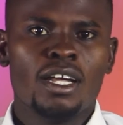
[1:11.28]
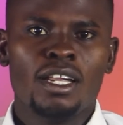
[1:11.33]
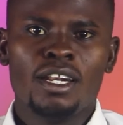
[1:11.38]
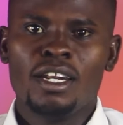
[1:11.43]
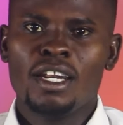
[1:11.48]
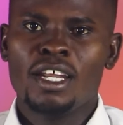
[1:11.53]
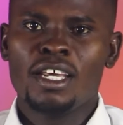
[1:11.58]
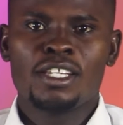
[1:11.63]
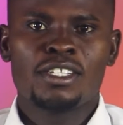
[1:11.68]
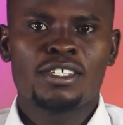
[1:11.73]

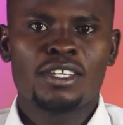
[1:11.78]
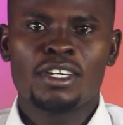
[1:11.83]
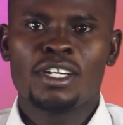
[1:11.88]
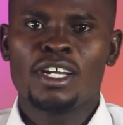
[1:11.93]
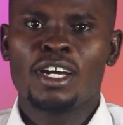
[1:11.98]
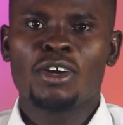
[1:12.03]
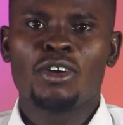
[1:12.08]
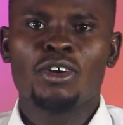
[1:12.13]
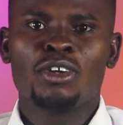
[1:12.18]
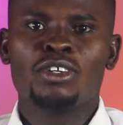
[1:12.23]

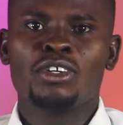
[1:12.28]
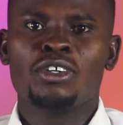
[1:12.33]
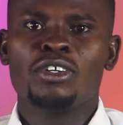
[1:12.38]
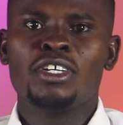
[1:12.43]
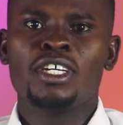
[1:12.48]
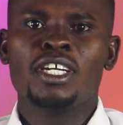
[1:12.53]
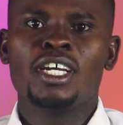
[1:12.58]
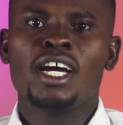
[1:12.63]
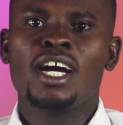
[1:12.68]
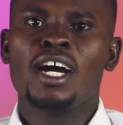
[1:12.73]
Neisseria
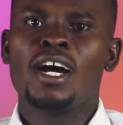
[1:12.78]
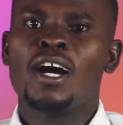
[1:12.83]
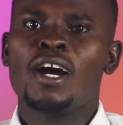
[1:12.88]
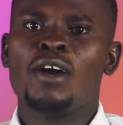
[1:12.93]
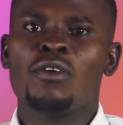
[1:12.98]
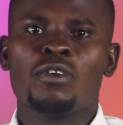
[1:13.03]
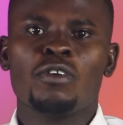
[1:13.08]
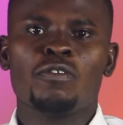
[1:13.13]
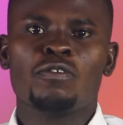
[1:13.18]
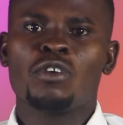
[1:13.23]
gonorrhea,
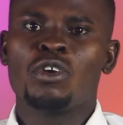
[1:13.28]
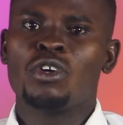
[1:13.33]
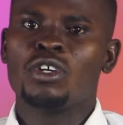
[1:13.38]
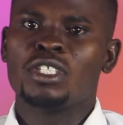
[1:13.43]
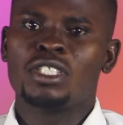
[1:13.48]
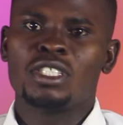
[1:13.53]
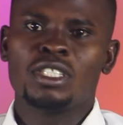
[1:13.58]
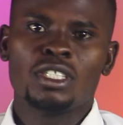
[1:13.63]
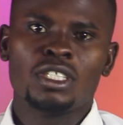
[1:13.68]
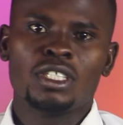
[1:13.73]
we've got